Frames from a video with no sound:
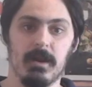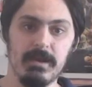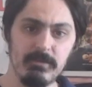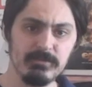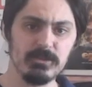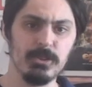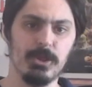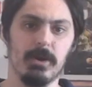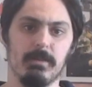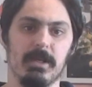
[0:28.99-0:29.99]
I have often
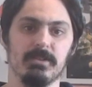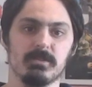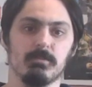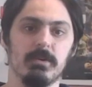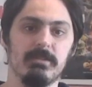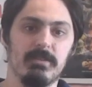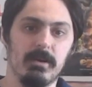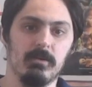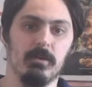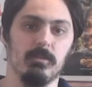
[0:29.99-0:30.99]
thought about this brief
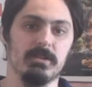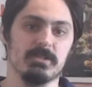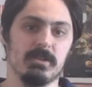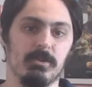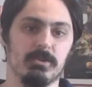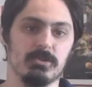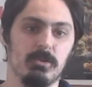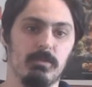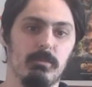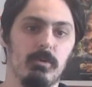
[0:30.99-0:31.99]
era when some of the
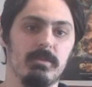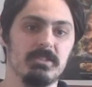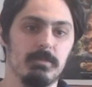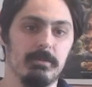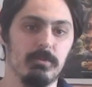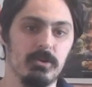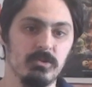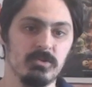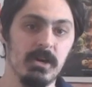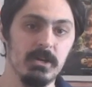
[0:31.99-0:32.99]
superhero movies being
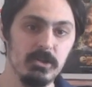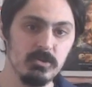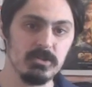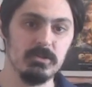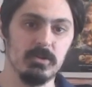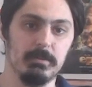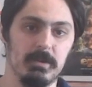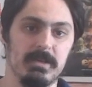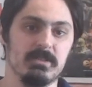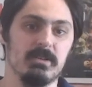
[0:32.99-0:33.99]
produced usually took
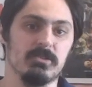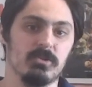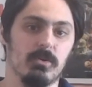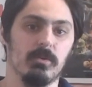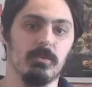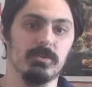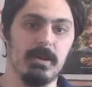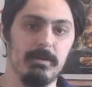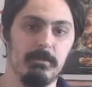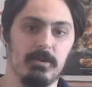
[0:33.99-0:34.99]
place in a historical
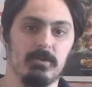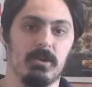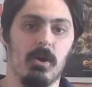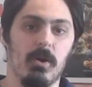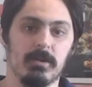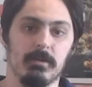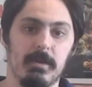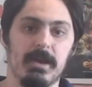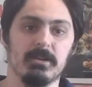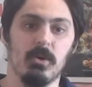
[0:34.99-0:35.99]
time period and harkened
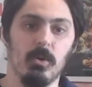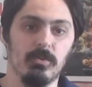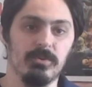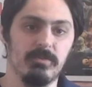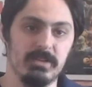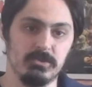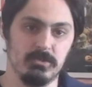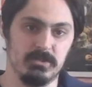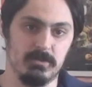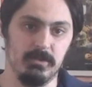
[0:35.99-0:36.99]
back to old
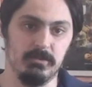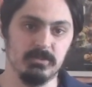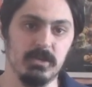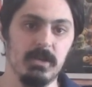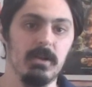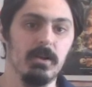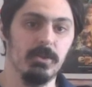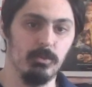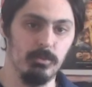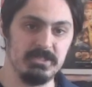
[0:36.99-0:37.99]
adventure serials.
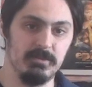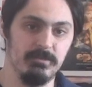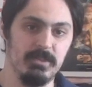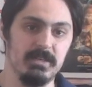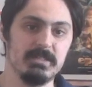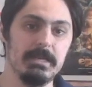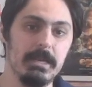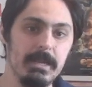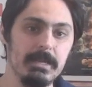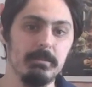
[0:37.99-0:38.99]
The reason for this
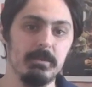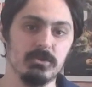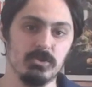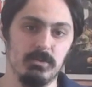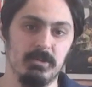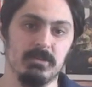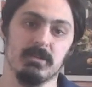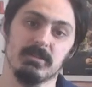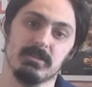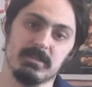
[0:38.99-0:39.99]
can likely be attributed
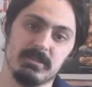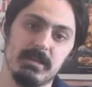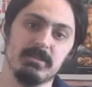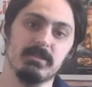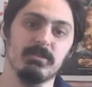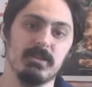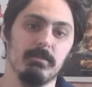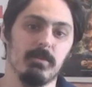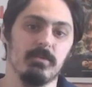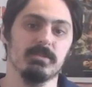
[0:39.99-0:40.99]
to the success of
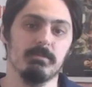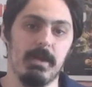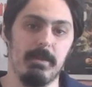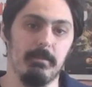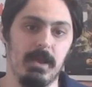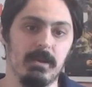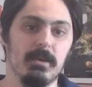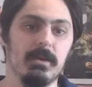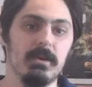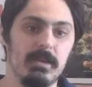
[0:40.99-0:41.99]
Tim Burton's Batman,
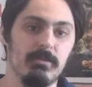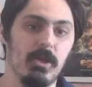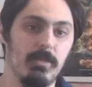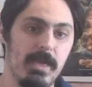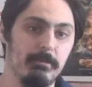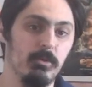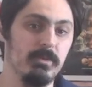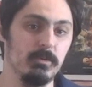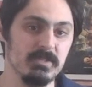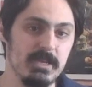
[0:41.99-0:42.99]
even though that
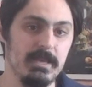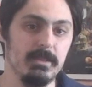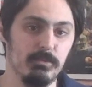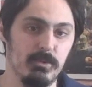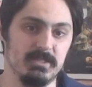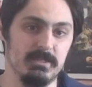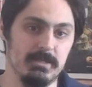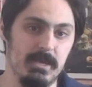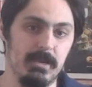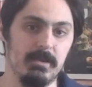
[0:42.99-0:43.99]
movie was set in the present
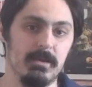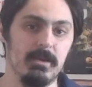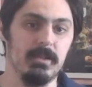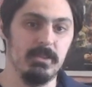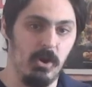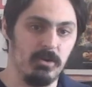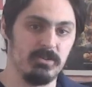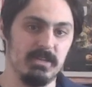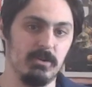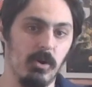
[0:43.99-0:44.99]
day. The
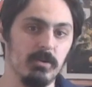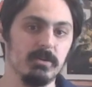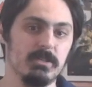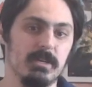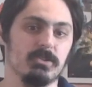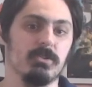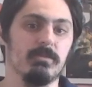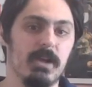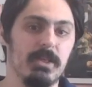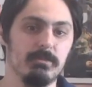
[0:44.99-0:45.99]
Art Deco architecture
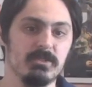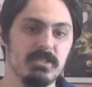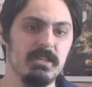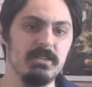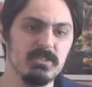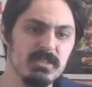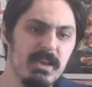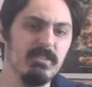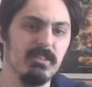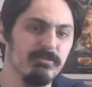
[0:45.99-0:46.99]
of Gotham City just
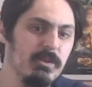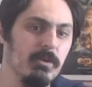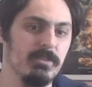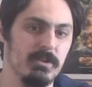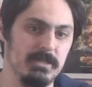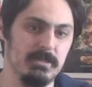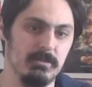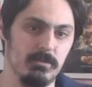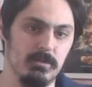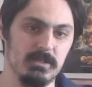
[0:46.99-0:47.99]
gave it the feel of the
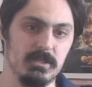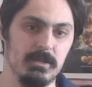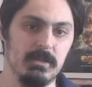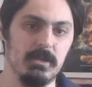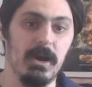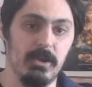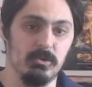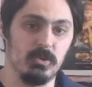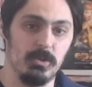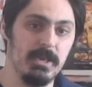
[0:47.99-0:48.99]
1930s. I
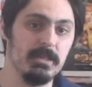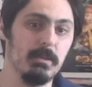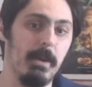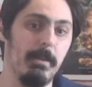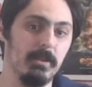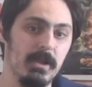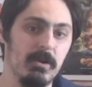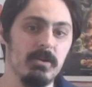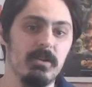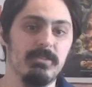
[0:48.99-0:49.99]
also think the
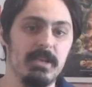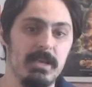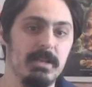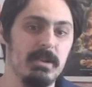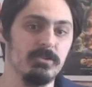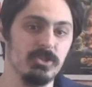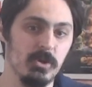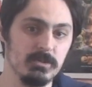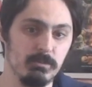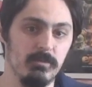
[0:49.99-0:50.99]
popularity of the Indiana
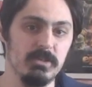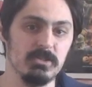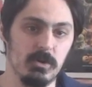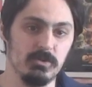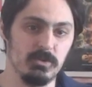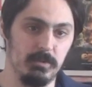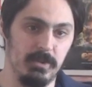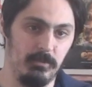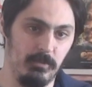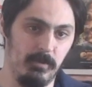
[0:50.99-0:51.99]
Jones movies also
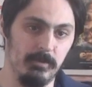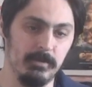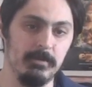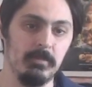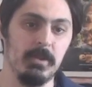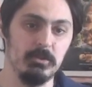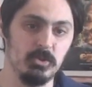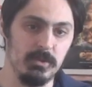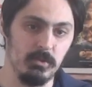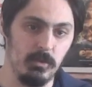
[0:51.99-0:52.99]
played a role.
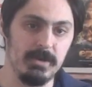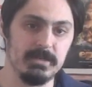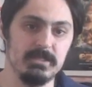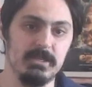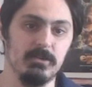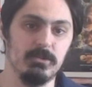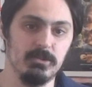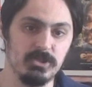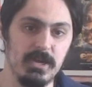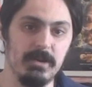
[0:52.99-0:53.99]
Between The Rocketeer,
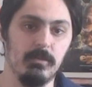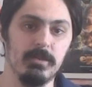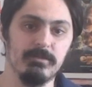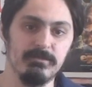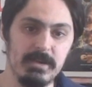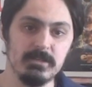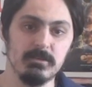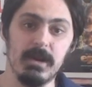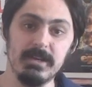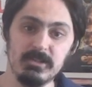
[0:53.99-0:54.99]
The Shadow, and The
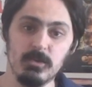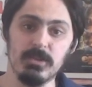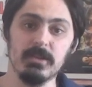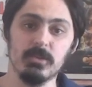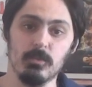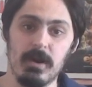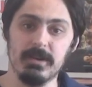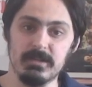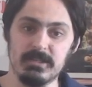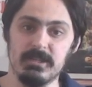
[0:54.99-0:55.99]
Phantom, I do think The
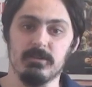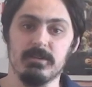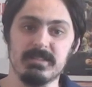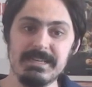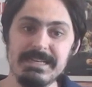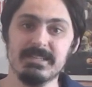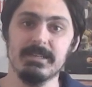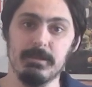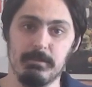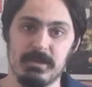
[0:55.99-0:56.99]
Rocketeer is
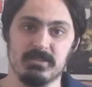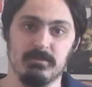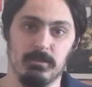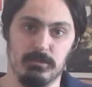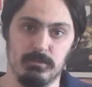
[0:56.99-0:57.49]
easily the best of the